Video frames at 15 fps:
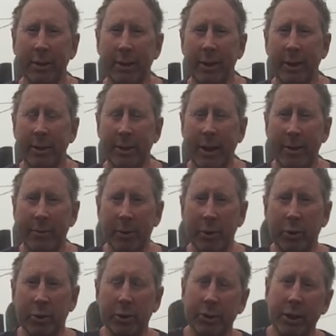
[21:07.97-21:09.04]
can
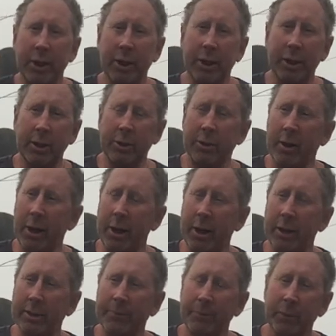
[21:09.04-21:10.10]
damage your skin and your
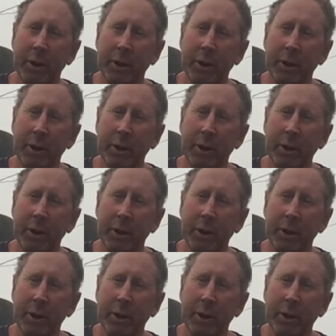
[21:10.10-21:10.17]
eyes.